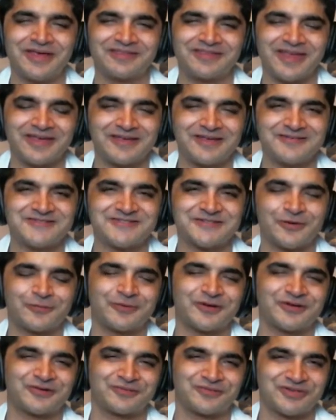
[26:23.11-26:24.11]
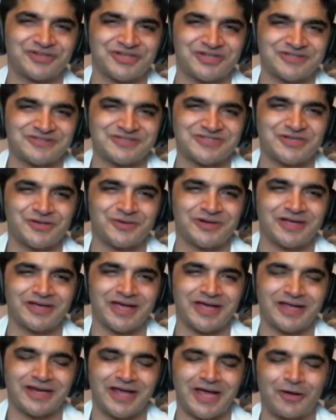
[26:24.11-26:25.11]
Thank you so much for tuning
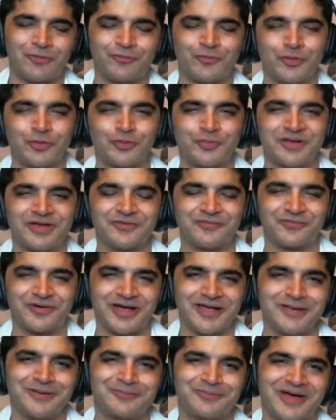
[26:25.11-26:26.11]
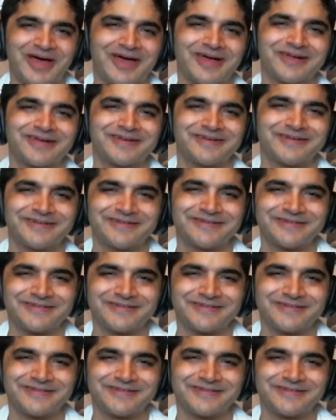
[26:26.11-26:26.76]
in, and we'll be right back.